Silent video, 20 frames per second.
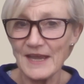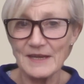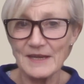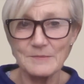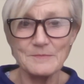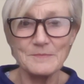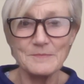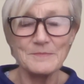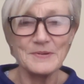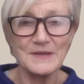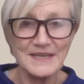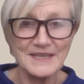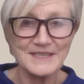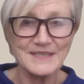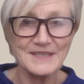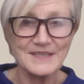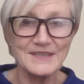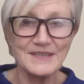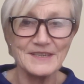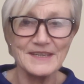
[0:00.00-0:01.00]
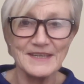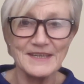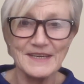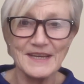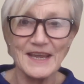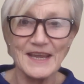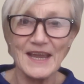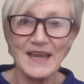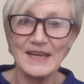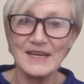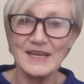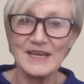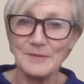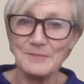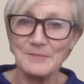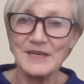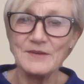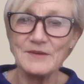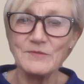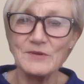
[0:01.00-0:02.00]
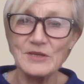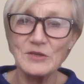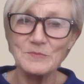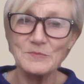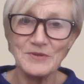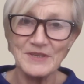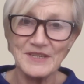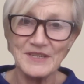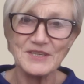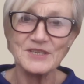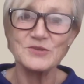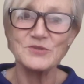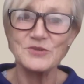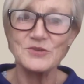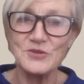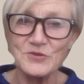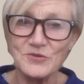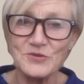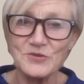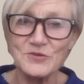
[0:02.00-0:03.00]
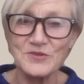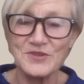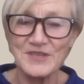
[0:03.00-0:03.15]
And please, Yelena and Amit, will you please introduce